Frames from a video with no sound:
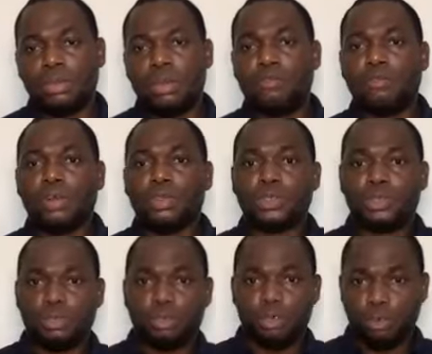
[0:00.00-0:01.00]
Of course,
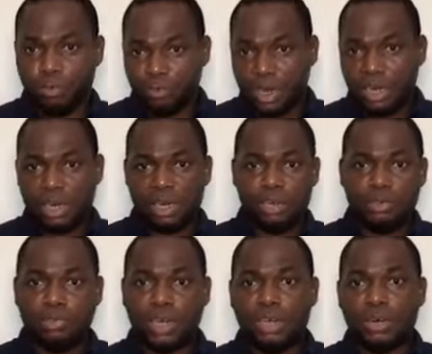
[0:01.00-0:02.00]
you're
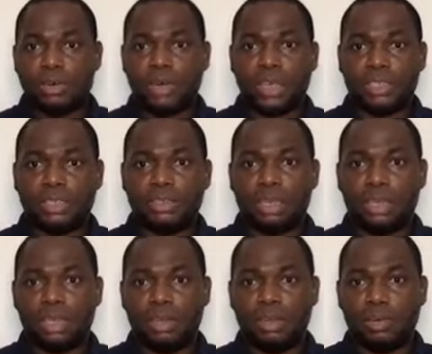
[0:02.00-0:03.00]
very correct,
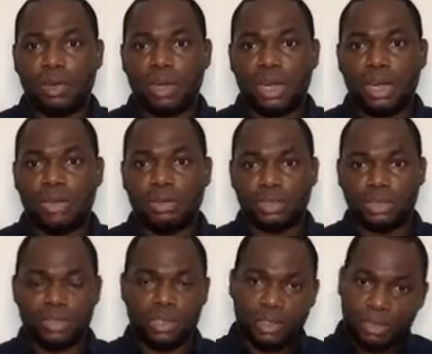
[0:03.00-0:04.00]
Omokara
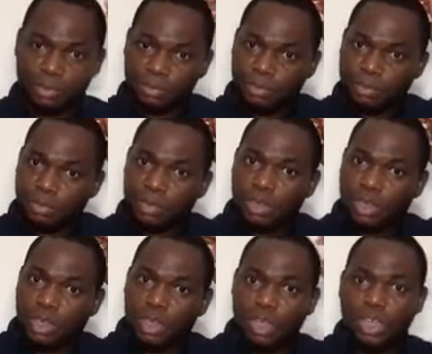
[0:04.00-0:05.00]
Ojire.
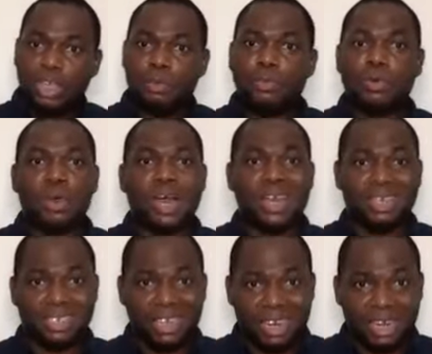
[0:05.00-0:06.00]
Igbo
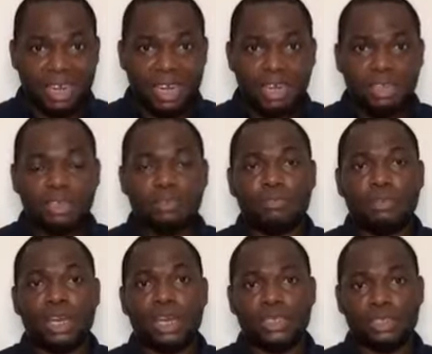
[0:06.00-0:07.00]
are deadlier than
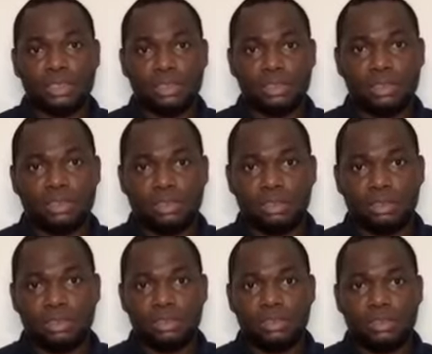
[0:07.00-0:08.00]
Fulani.
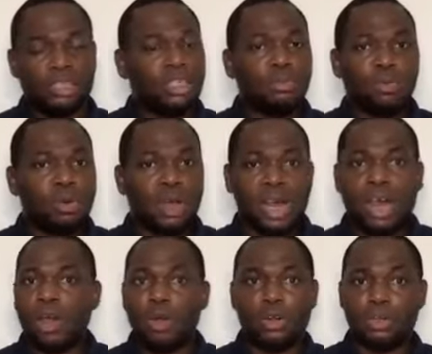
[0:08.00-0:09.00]
Igbo are
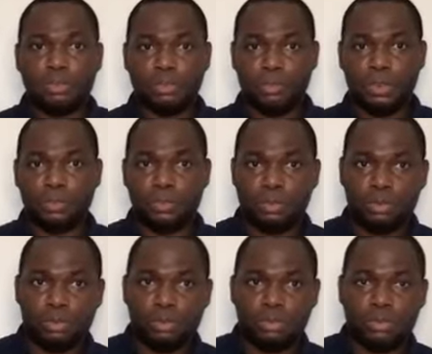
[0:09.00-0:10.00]
horrible people.
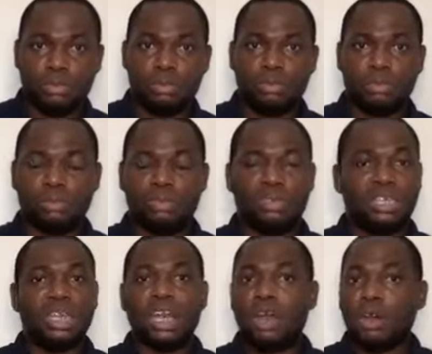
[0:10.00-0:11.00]

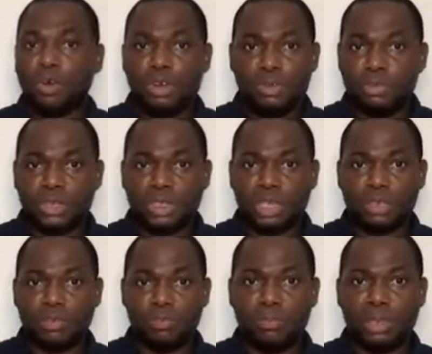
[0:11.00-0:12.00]
They are a horrible set
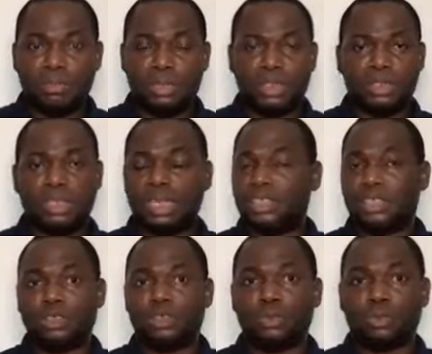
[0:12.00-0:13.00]
of human beings. That is
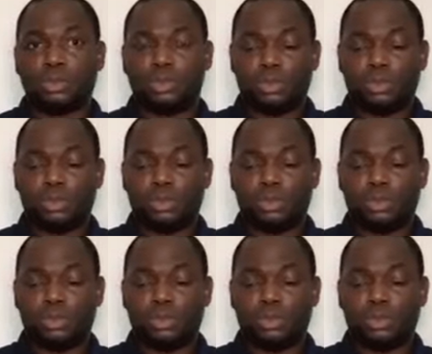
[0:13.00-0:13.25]
the truth.